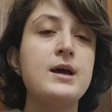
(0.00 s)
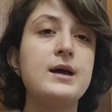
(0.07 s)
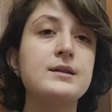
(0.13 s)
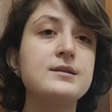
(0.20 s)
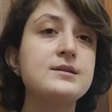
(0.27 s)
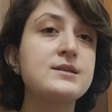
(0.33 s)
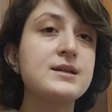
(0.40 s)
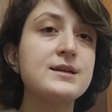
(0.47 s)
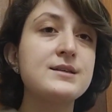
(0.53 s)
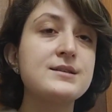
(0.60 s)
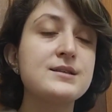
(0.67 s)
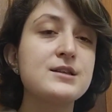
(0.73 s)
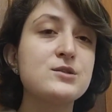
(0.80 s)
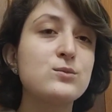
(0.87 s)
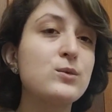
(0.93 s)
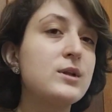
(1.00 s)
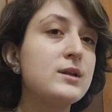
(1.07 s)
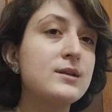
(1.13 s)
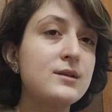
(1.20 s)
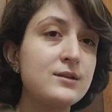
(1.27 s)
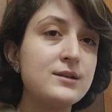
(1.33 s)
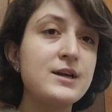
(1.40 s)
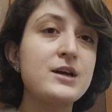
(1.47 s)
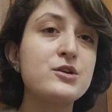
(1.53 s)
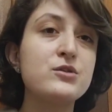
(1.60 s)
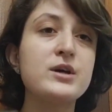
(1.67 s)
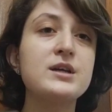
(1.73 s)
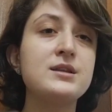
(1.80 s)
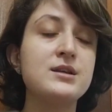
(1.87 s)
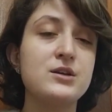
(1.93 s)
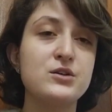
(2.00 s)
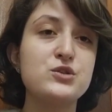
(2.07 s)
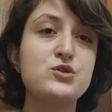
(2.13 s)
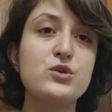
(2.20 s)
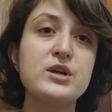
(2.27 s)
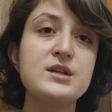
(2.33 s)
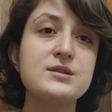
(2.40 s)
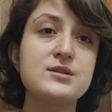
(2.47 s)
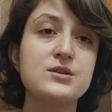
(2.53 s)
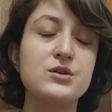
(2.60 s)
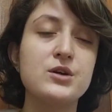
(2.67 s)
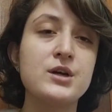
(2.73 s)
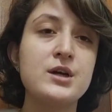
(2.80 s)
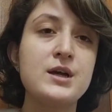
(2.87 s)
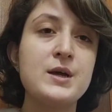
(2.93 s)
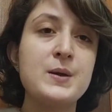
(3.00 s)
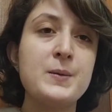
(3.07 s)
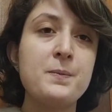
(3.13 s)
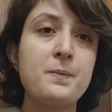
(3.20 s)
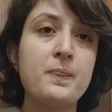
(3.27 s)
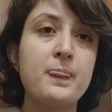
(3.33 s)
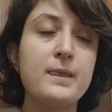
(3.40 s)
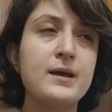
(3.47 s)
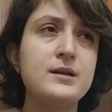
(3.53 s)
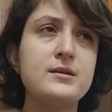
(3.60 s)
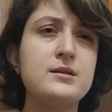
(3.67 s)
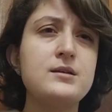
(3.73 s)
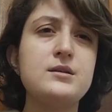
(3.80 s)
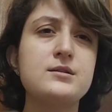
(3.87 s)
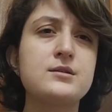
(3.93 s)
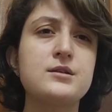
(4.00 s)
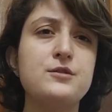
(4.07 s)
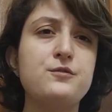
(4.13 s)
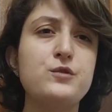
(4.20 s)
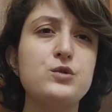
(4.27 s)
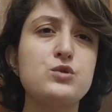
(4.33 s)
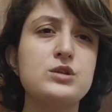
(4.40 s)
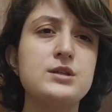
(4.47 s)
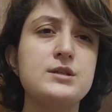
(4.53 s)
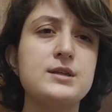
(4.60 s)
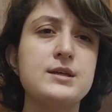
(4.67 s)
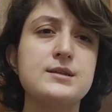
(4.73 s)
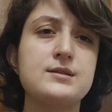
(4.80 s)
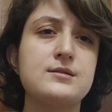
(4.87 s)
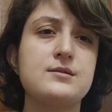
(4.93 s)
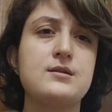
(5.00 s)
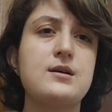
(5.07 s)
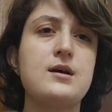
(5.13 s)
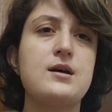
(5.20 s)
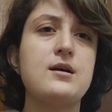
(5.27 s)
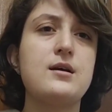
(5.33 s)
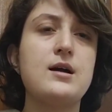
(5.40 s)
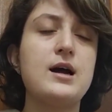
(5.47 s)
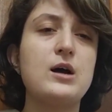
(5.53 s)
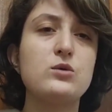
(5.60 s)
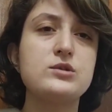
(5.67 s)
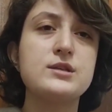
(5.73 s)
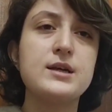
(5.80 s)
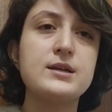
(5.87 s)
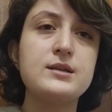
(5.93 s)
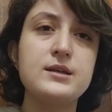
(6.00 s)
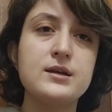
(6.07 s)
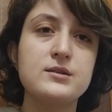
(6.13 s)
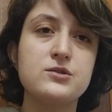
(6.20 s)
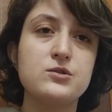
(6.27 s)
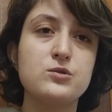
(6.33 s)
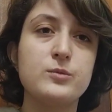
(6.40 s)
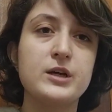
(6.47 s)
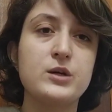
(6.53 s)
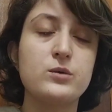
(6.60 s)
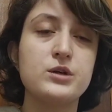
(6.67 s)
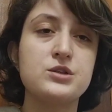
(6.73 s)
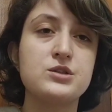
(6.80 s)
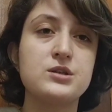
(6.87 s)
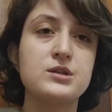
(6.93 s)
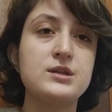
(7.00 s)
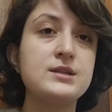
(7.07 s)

And the saint says, well, that right there is your answer. And he's confused. He says, how is that the answer to my question?